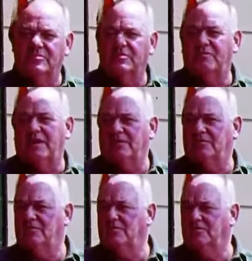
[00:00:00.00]
We've had a
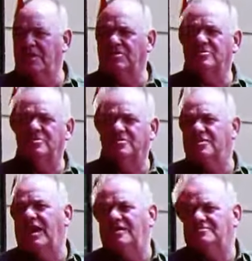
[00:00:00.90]
major
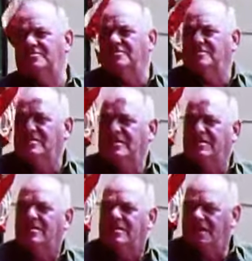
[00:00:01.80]
disaster,
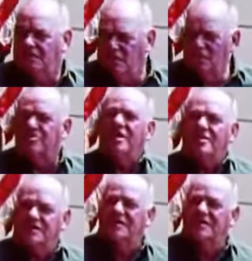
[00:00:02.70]
and we're taking